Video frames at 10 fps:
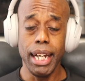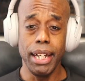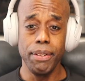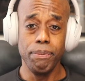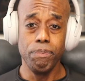
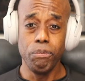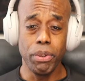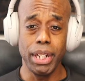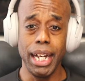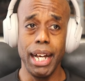and you
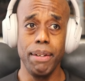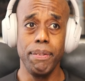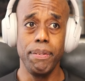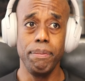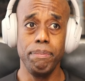want to
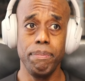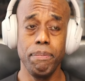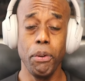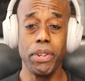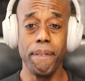have
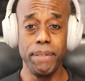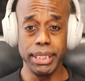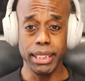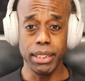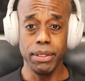both a
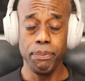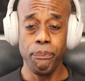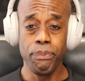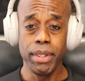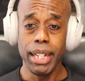physical
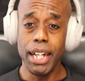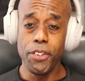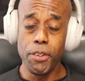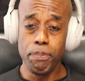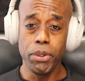
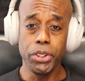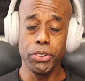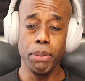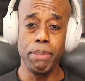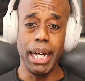and
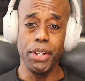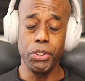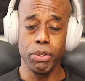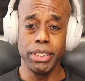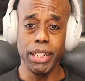spiritual path
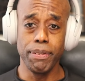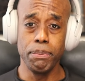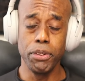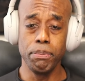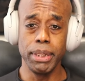towards
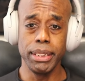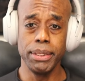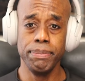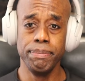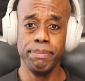
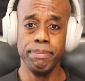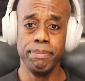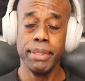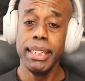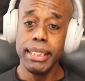self-improvement.
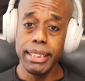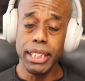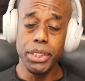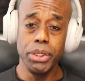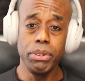
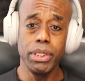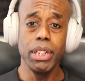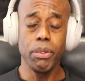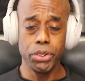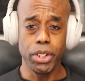Stay tuned,
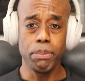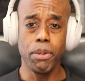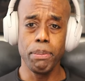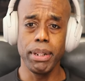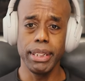and we'll talk
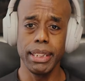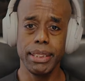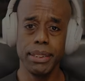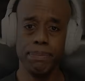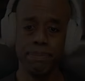more about this.